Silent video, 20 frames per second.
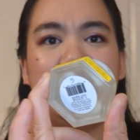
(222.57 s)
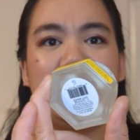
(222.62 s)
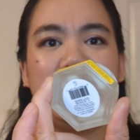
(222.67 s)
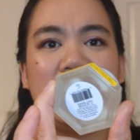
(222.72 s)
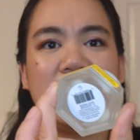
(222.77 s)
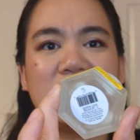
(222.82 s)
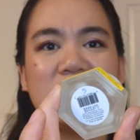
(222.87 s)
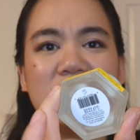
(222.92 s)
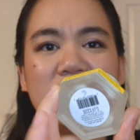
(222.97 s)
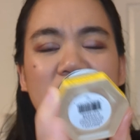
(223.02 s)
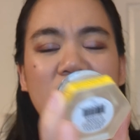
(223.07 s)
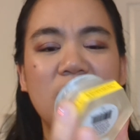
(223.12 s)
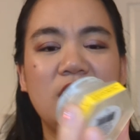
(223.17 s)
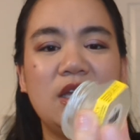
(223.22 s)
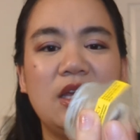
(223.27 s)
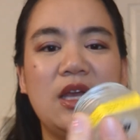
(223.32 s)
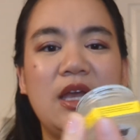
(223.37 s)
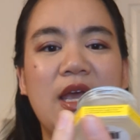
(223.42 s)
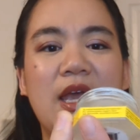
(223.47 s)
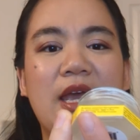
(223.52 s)
hexagon.
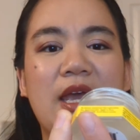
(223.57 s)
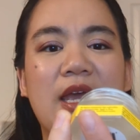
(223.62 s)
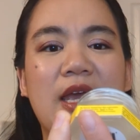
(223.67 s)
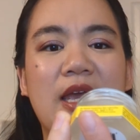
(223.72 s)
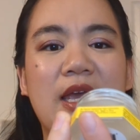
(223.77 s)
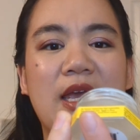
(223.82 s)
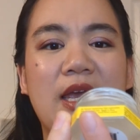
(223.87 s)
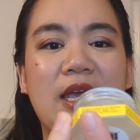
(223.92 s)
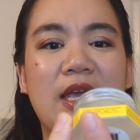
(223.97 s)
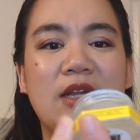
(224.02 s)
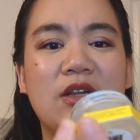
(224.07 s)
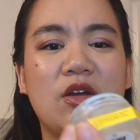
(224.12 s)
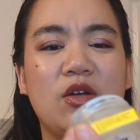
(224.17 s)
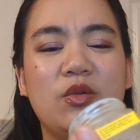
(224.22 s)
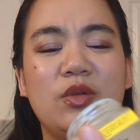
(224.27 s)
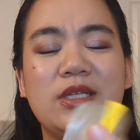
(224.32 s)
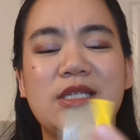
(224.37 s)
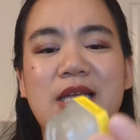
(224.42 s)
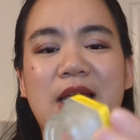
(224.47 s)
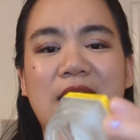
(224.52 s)
And not
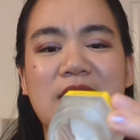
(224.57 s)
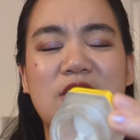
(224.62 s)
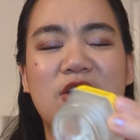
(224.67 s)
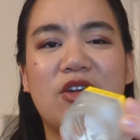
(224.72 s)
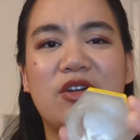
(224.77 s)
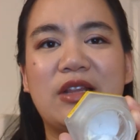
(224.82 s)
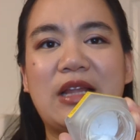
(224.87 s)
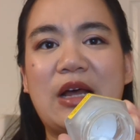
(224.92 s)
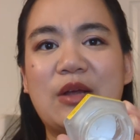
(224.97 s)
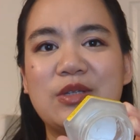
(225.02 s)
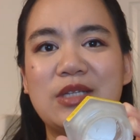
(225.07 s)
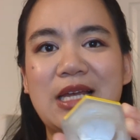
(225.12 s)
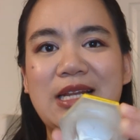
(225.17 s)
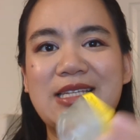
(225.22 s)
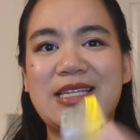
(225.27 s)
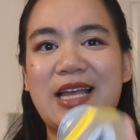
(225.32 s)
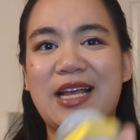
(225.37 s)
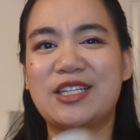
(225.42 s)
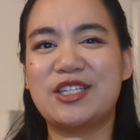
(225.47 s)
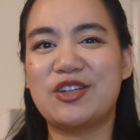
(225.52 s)
only is it a hexagon on the outside,
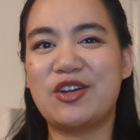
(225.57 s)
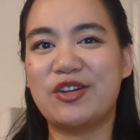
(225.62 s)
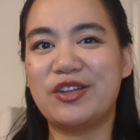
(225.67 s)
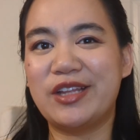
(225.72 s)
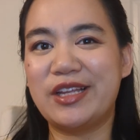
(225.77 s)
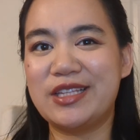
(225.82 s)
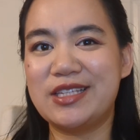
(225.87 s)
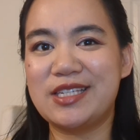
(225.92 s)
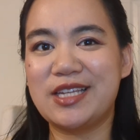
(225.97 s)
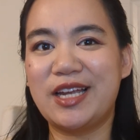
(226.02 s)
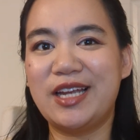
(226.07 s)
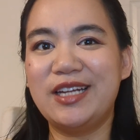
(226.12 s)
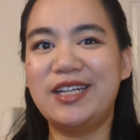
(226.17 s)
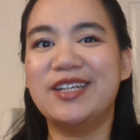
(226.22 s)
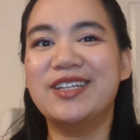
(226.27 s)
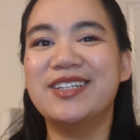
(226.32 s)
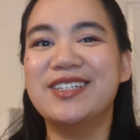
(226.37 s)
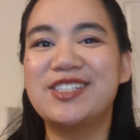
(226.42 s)
it's a hexagon on the inside.